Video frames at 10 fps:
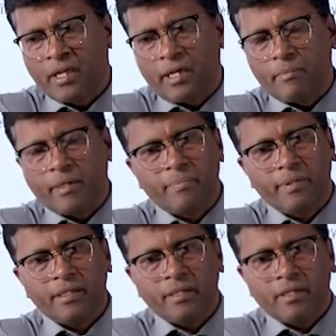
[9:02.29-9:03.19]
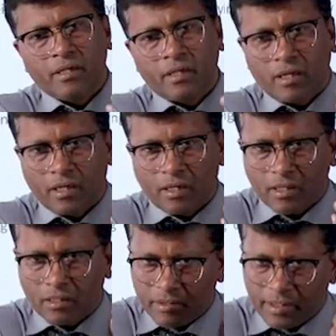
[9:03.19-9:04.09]
and may be
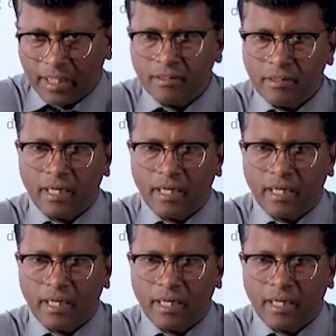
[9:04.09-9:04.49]
done